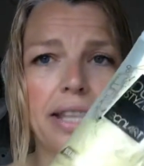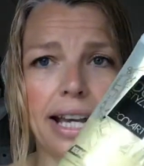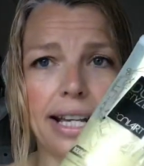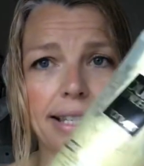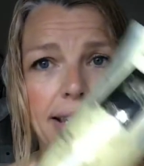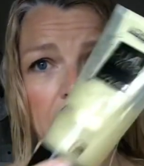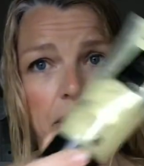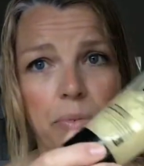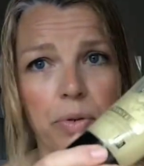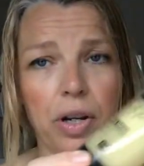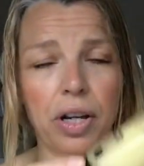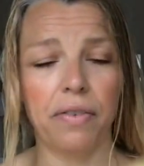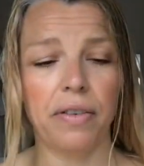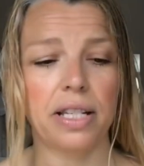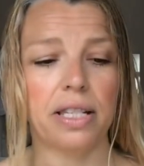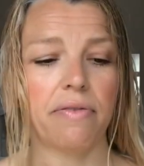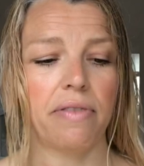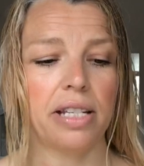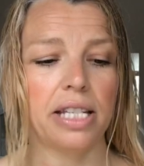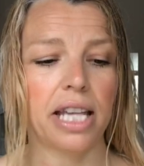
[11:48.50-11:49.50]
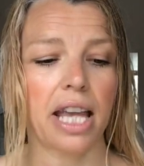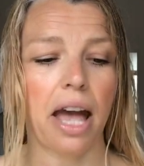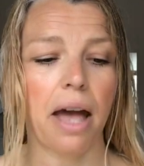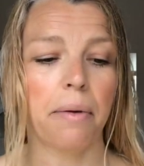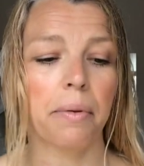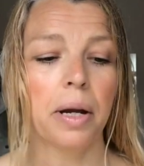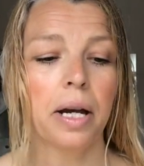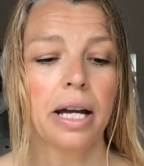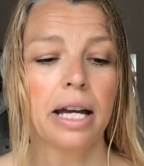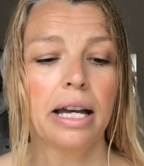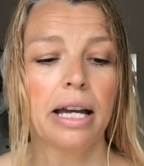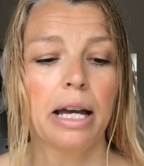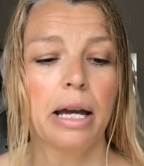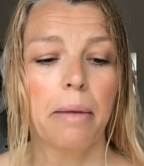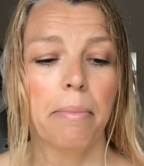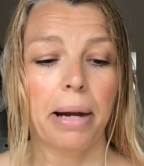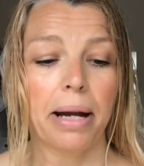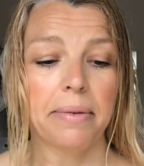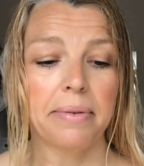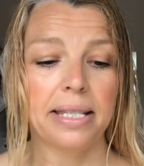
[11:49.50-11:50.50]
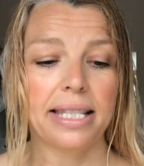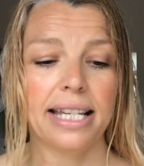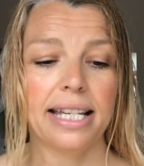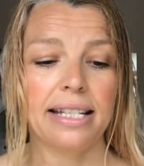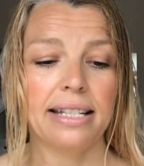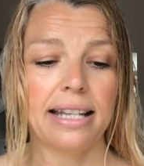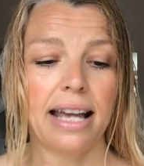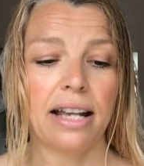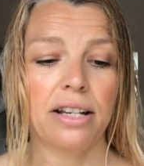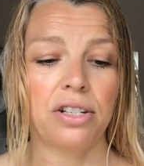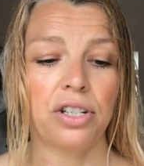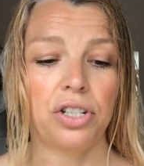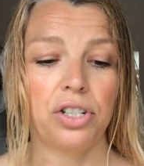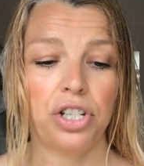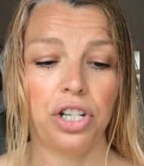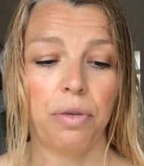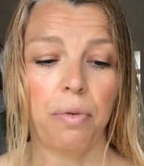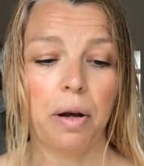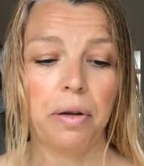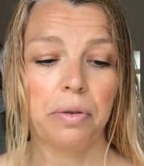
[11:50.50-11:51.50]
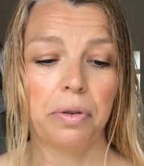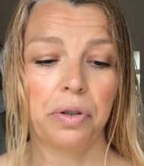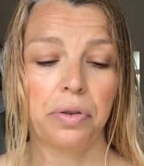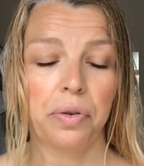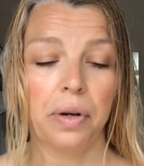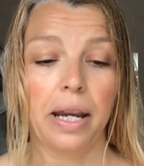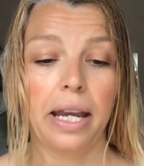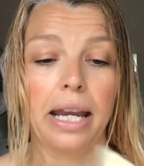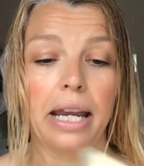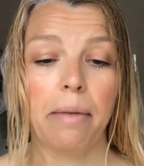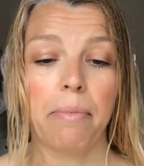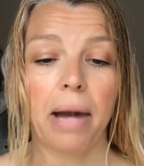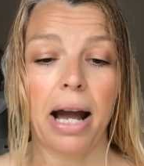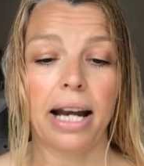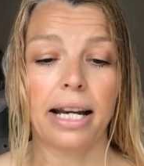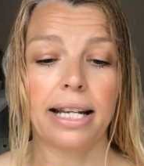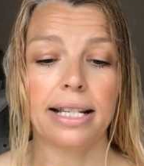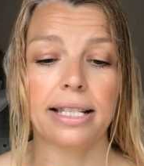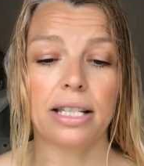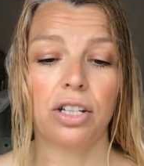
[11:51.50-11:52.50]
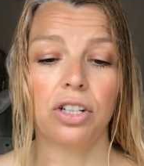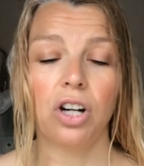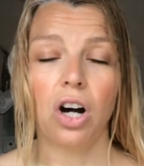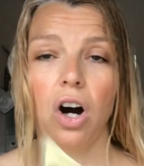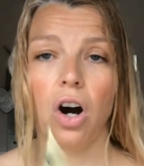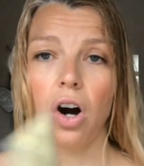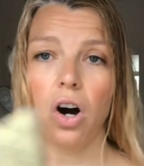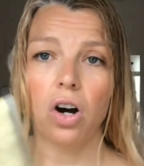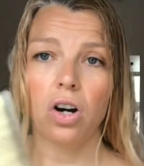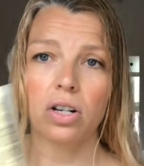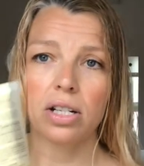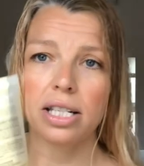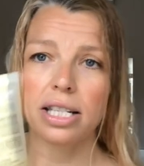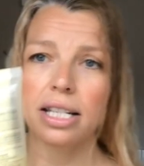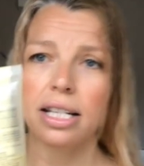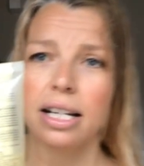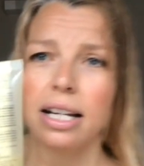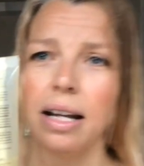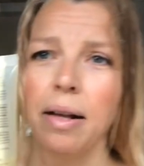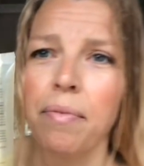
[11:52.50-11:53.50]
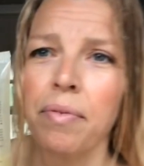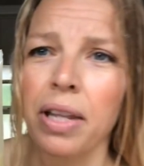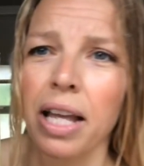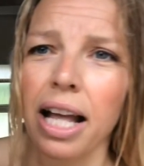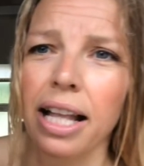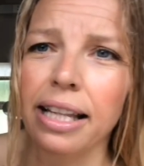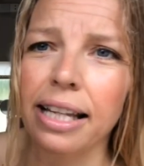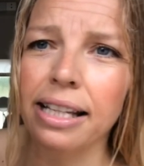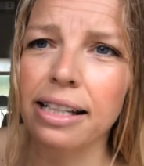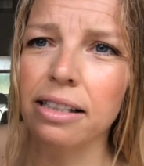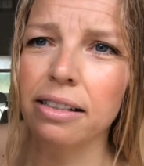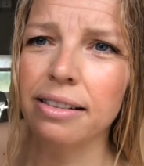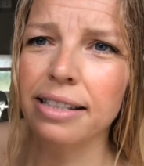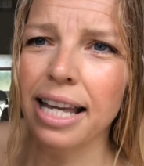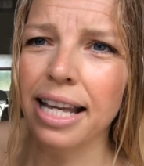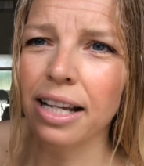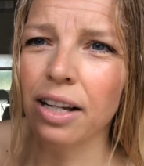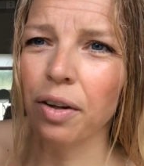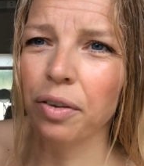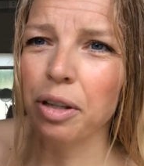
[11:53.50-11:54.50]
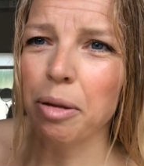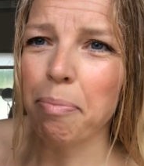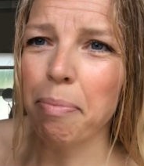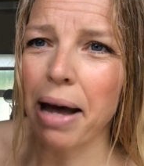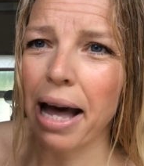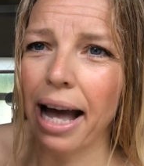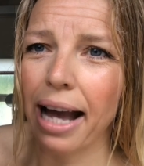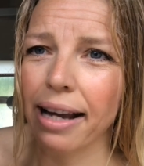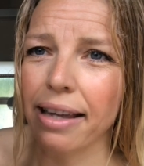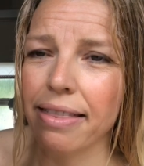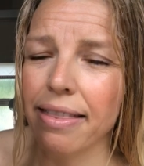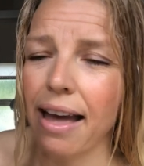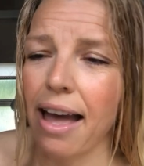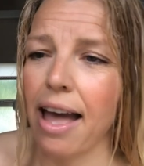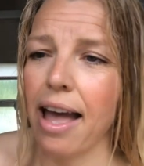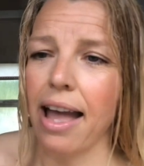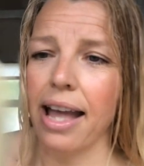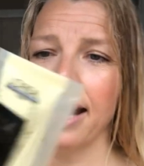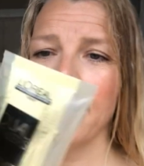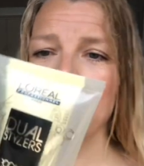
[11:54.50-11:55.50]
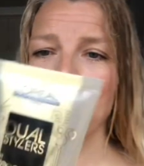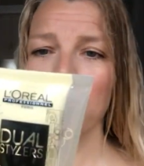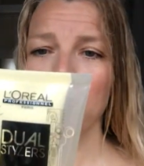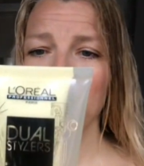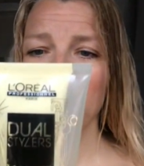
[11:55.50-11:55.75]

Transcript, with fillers: you this in a previous video. Bouncy and Tender Duo Cream, and it's got a little thing on the back there. It's